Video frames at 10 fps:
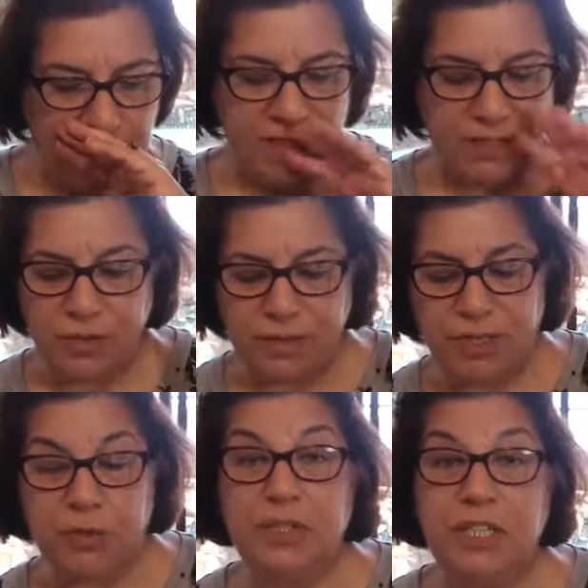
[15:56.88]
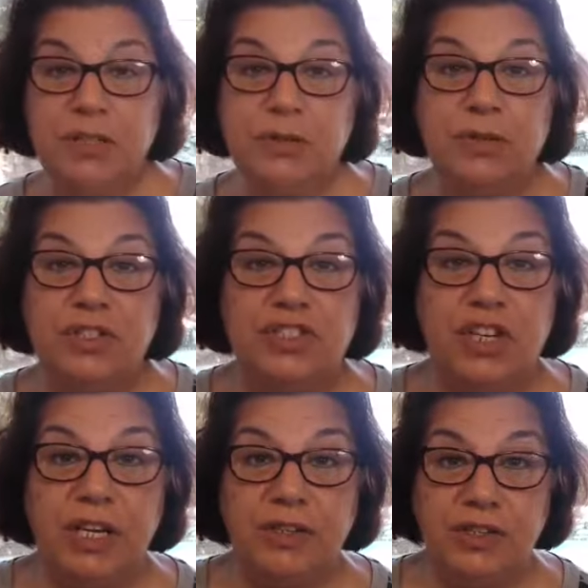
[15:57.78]
excuse me you need to
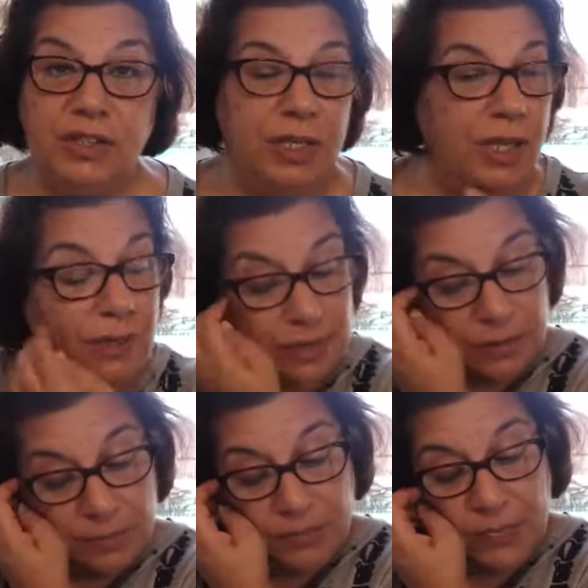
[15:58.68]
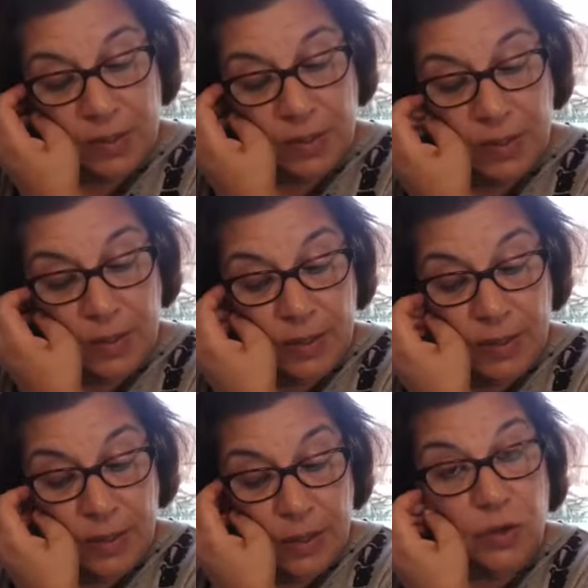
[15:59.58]
change things
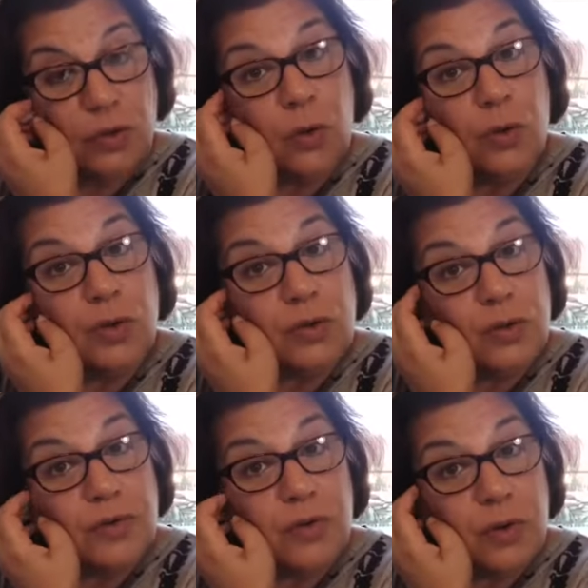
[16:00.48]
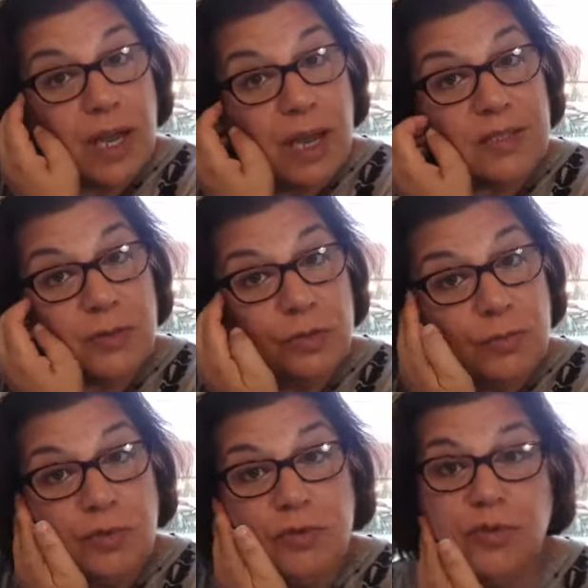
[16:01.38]
in order for us to
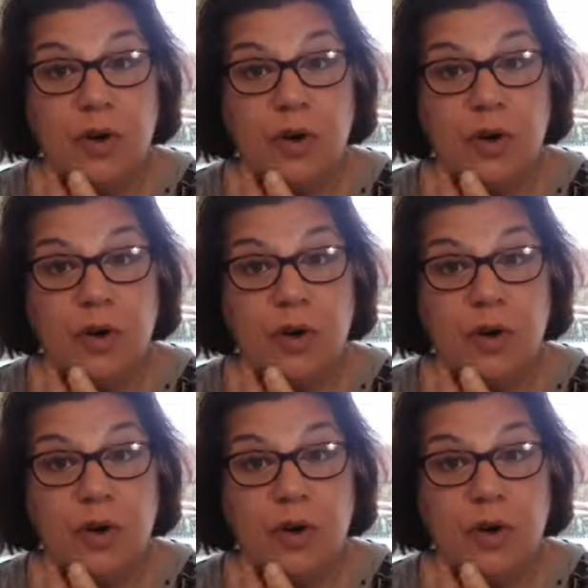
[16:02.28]
move